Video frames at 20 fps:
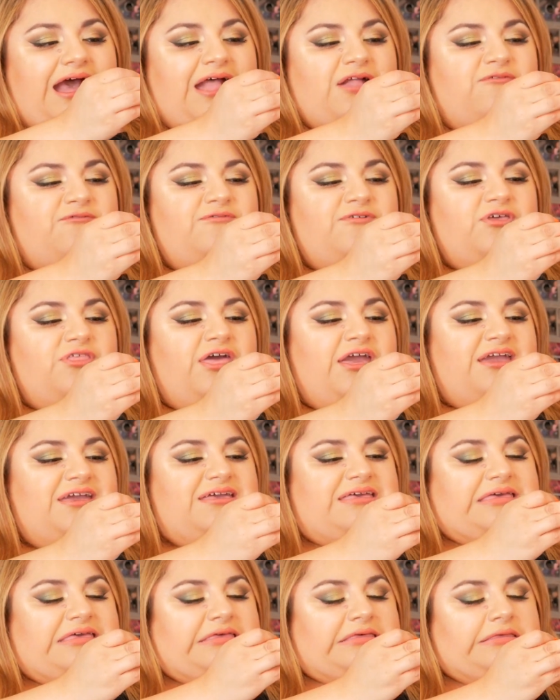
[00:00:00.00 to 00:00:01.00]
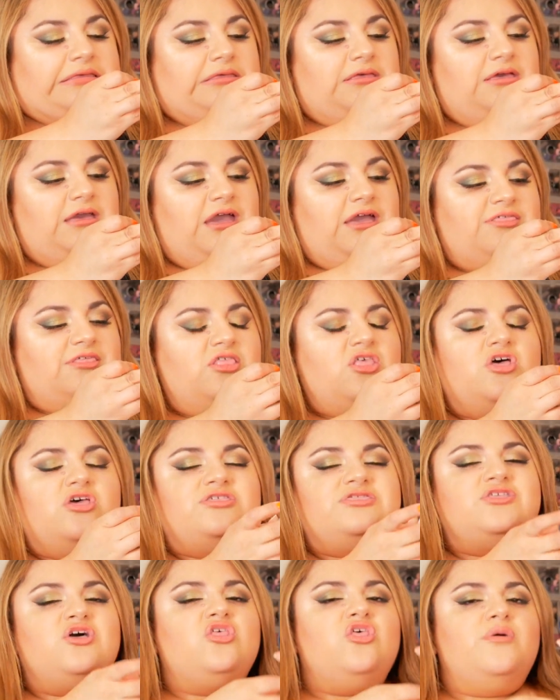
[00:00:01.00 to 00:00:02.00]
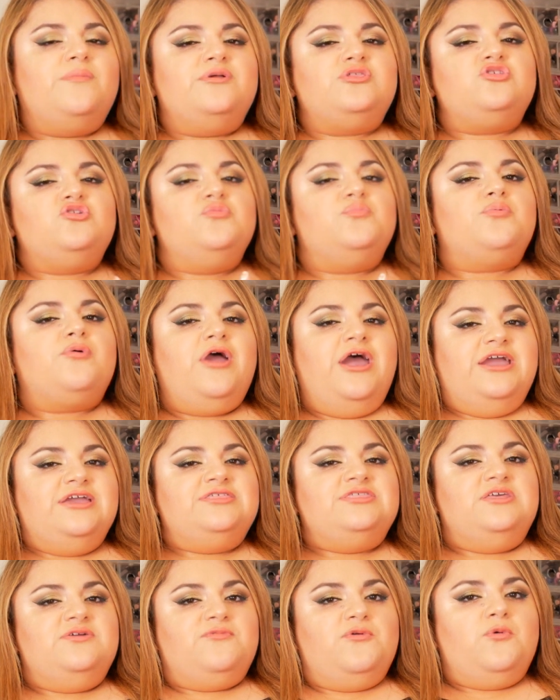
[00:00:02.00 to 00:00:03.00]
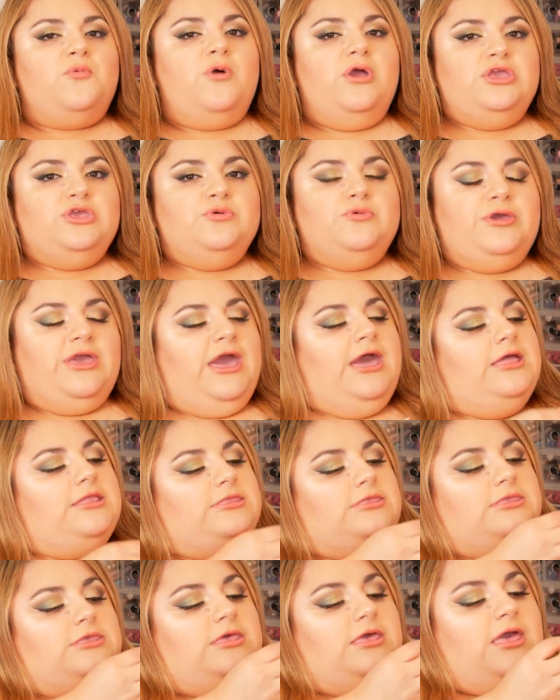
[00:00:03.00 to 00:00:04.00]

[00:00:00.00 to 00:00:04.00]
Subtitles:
I feel like it's still a little bit too pricey for what you get.